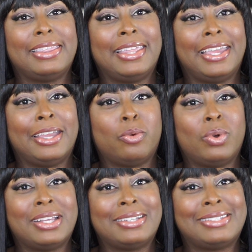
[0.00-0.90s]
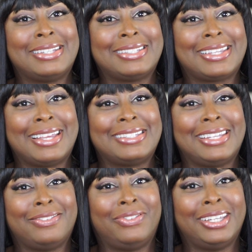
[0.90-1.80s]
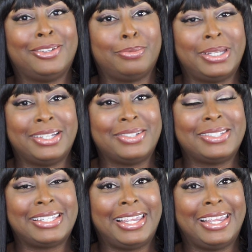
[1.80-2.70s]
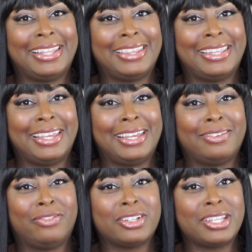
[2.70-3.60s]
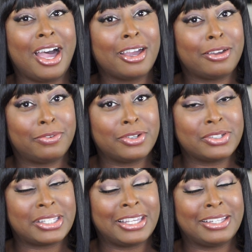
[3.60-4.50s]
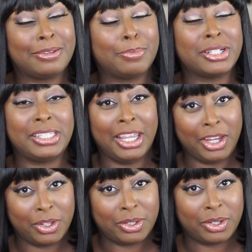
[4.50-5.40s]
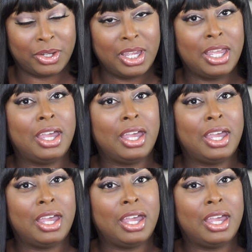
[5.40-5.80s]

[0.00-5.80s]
that was discussing vendor meals and that photographers in particular